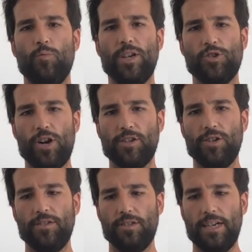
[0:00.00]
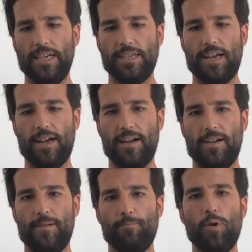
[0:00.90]
restructure as
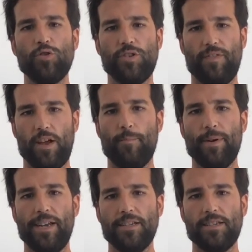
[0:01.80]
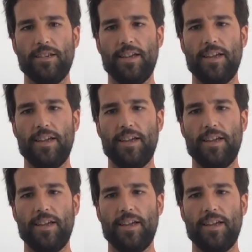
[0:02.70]
most of the companies.